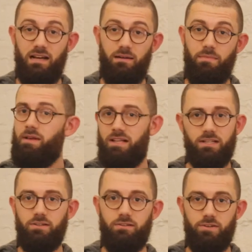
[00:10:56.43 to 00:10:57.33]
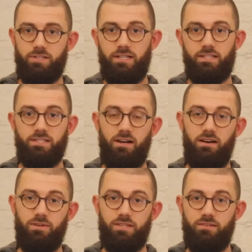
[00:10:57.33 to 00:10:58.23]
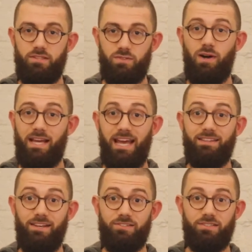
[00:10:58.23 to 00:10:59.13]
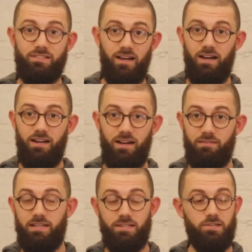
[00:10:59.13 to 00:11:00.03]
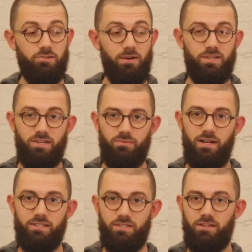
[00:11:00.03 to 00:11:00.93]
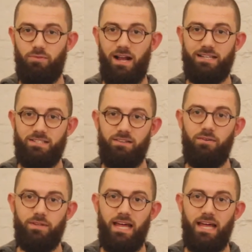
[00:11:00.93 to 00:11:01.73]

Maybe I'll include a version of this song with swung eighth notes in the description as well, so you can practice along with